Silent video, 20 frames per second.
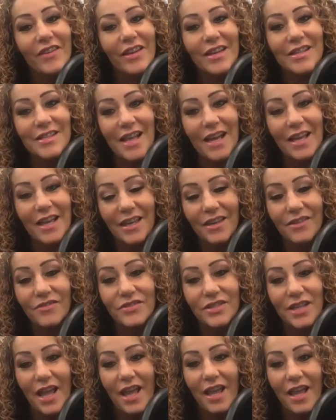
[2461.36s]
us that
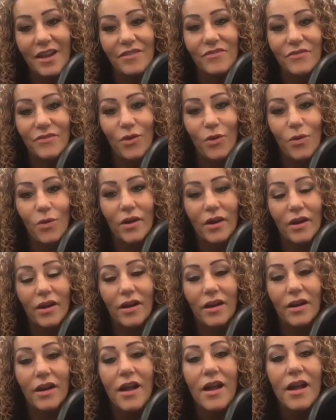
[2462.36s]
gift and
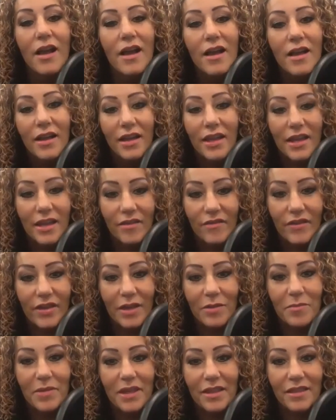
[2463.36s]
for
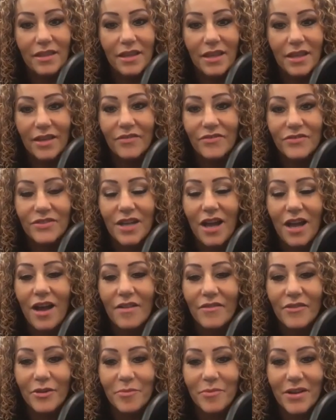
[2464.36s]
giving me the gift
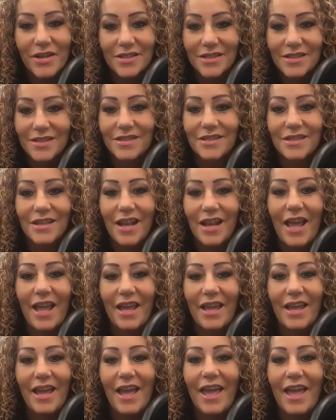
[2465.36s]
of your presence
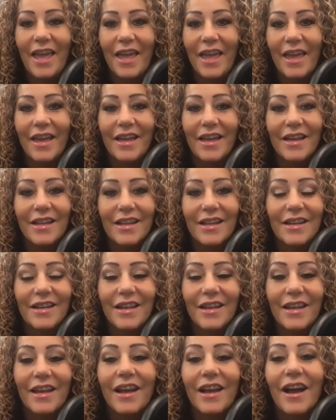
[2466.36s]
today.
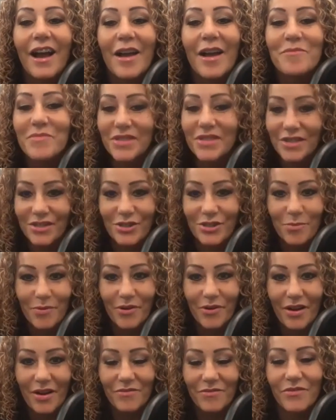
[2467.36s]
And I'm just
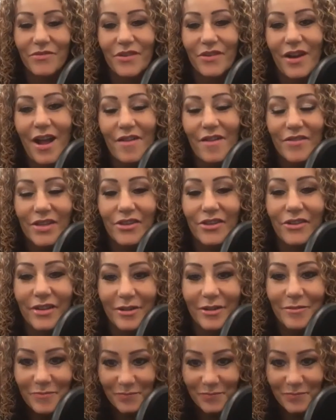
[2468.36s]
super grateful for having you here.